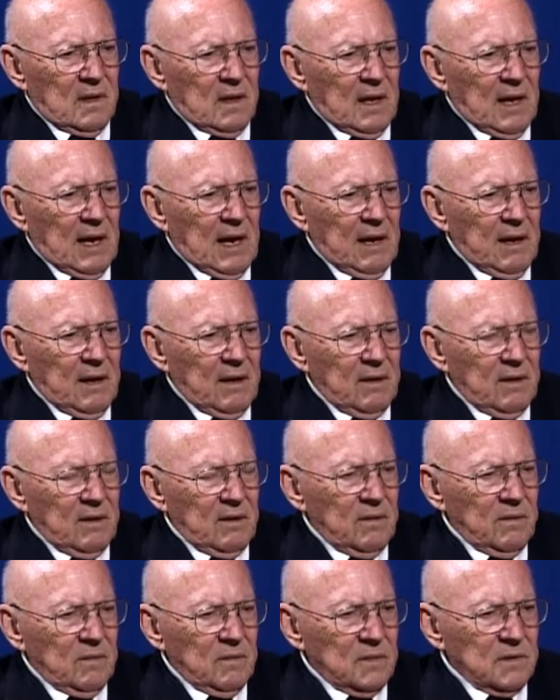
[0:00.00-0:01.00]
I
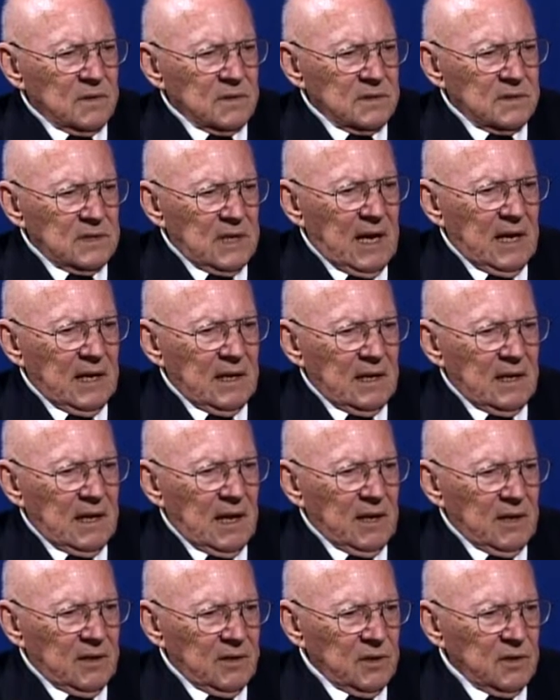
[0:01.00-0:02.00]
was not a
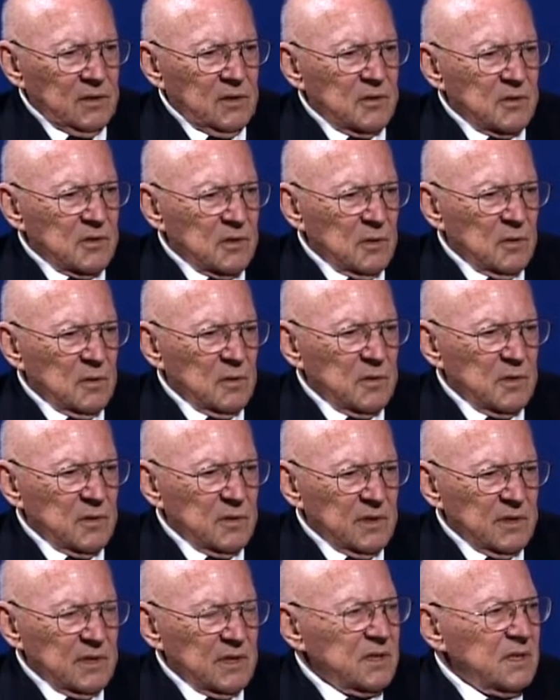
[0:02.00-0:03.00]
good soldier
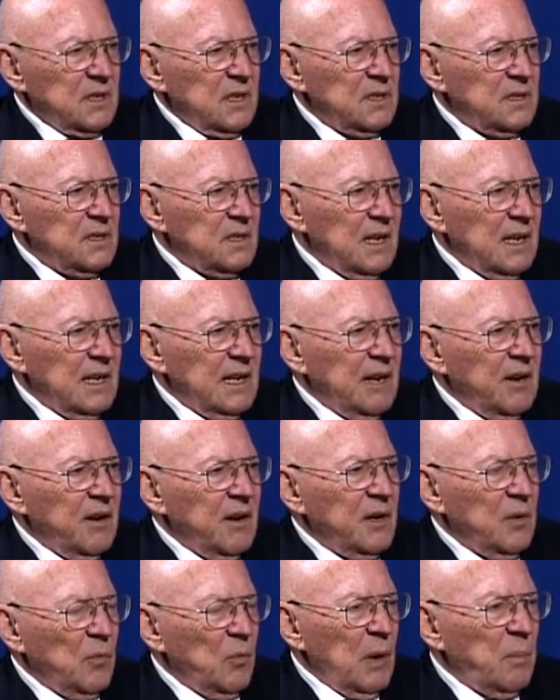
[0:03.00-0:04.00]
in the sense I carried
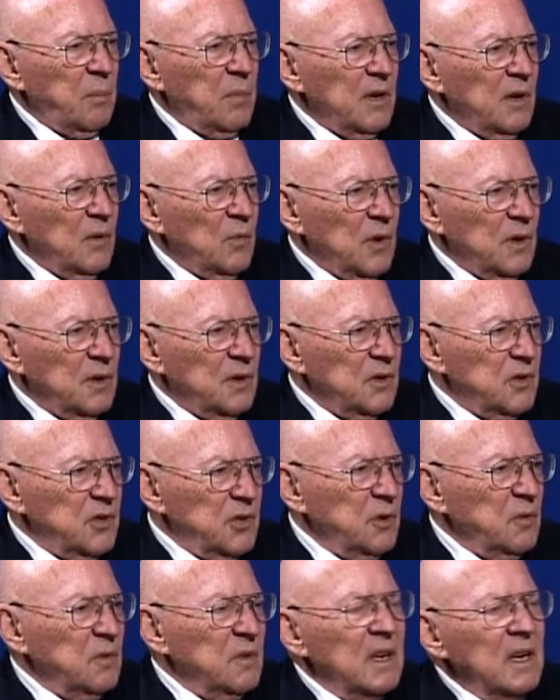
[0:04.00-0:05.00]
a weapon I wanted to
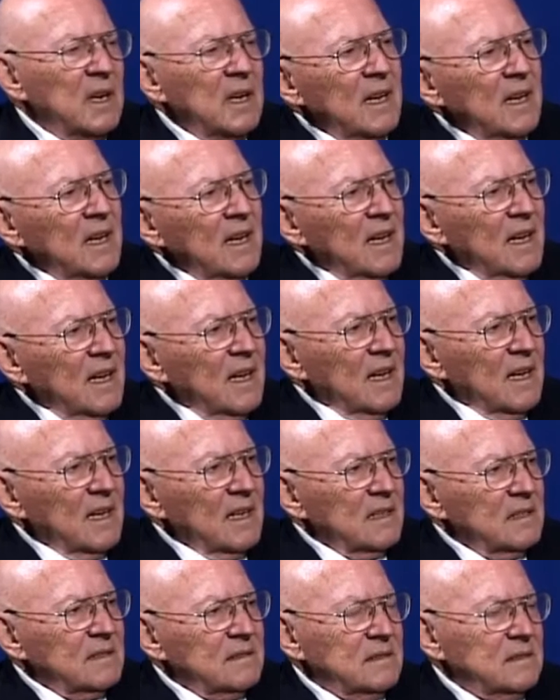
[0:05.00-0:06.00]
shoot. Mm-hmm.
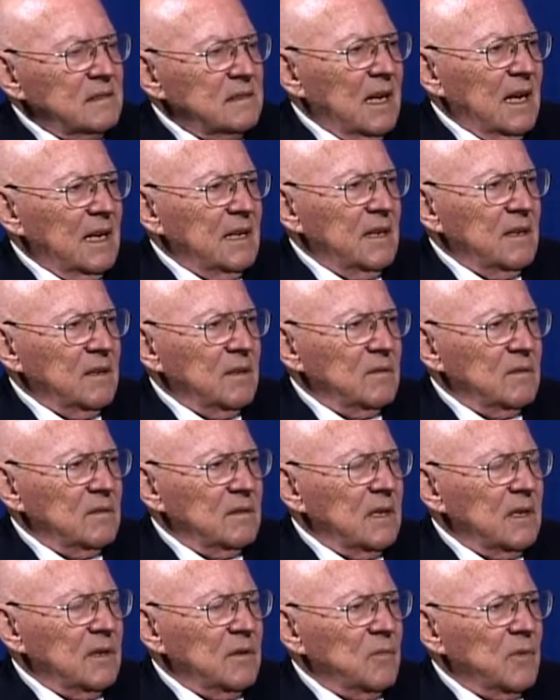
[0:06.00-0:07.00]
I
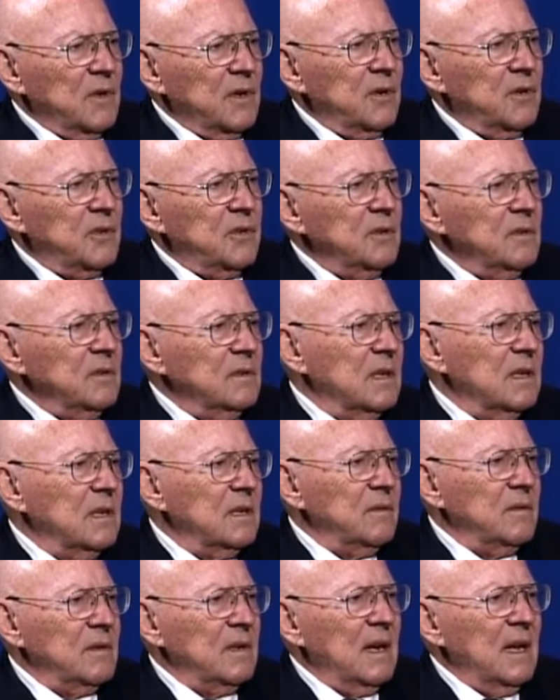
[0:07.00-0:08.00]
didn't want to shoot.
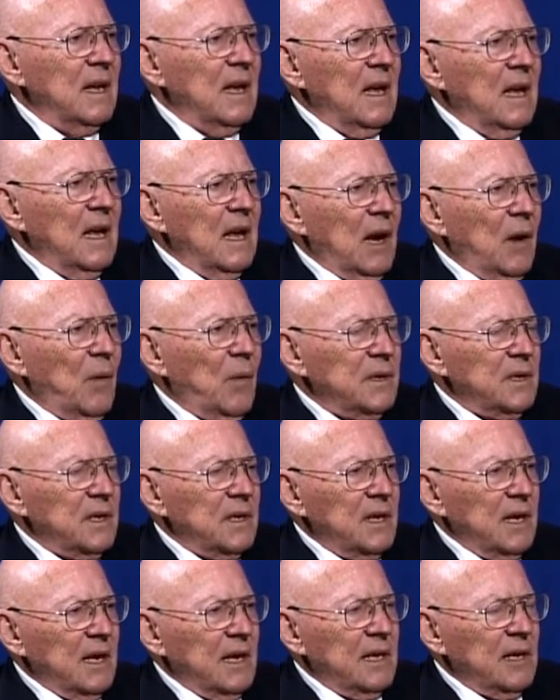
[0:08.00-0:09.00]
I wanted to
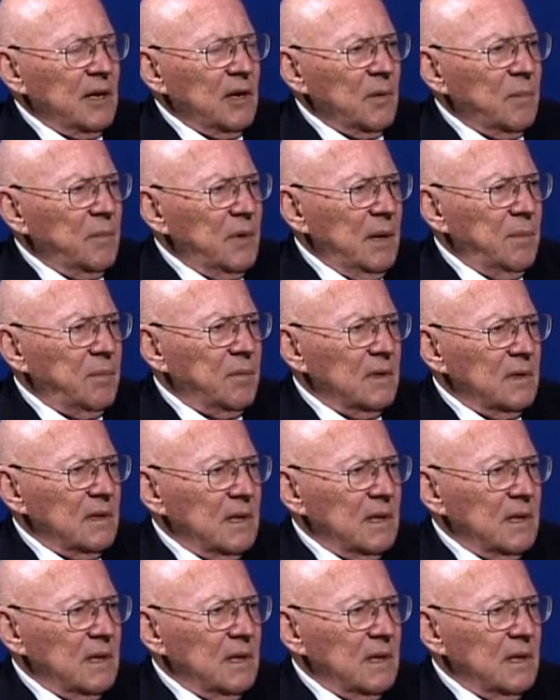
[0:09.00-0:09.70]
take care of people.